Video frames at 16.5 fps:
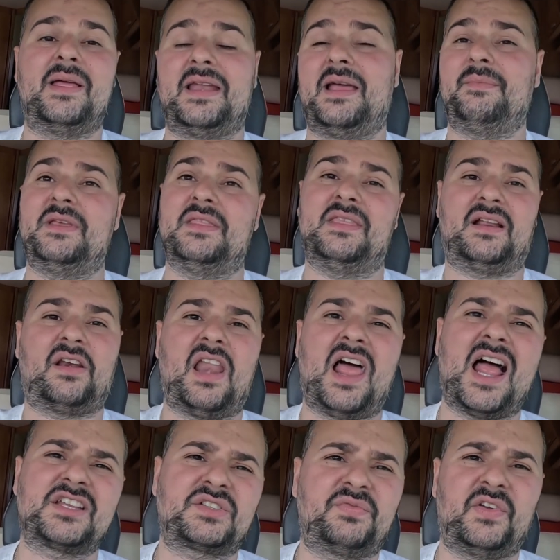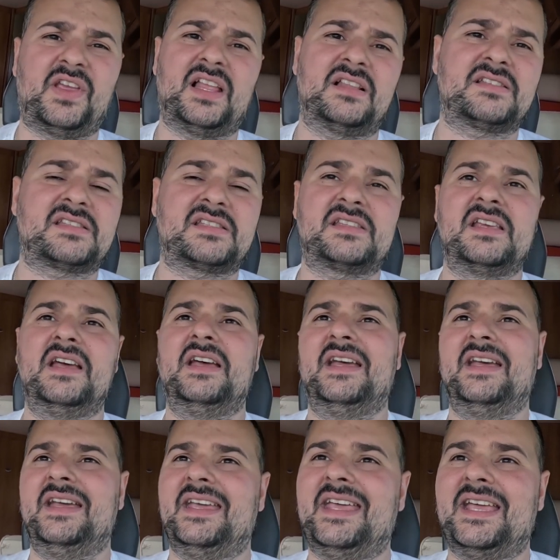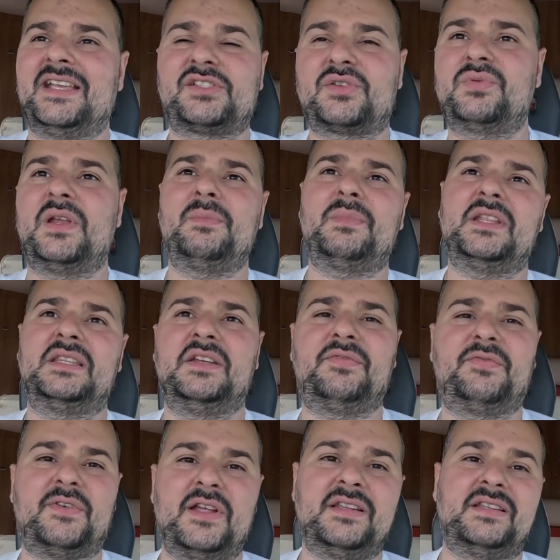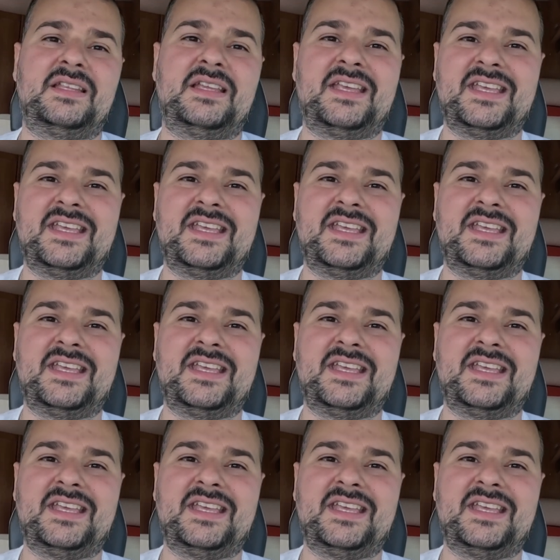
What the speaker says: And I mean, the clutch feels extremely different.